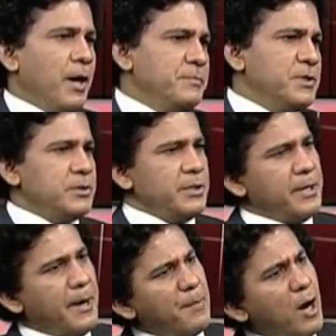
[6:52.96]
I mean,
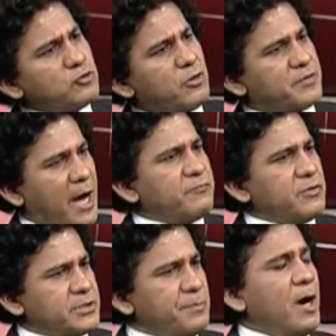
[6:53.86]
the amount of
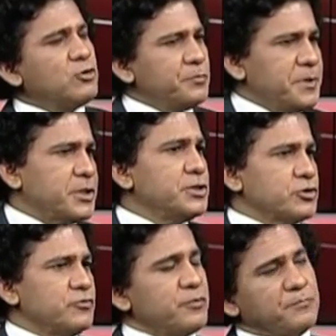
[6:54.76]
coverage, amount of
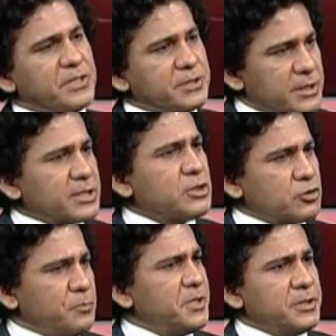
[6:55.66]
attention from the international
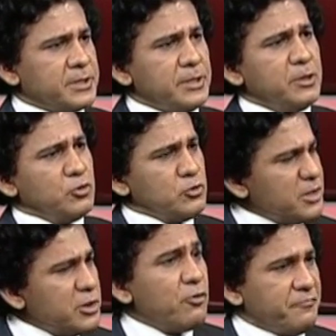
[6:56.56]
community,
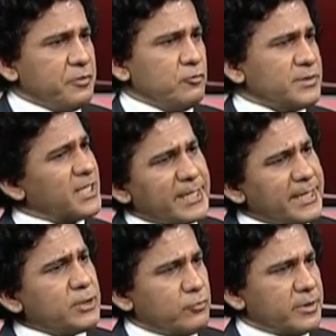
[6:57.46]
in your view, is that
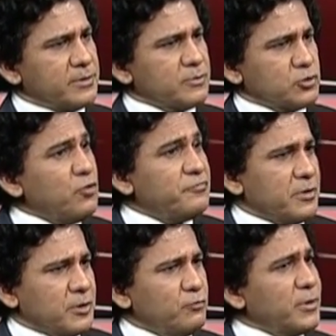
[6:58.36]
adequate so
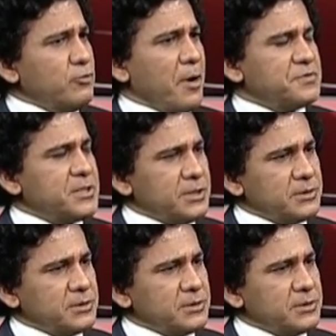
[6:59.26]
far, what you have seen?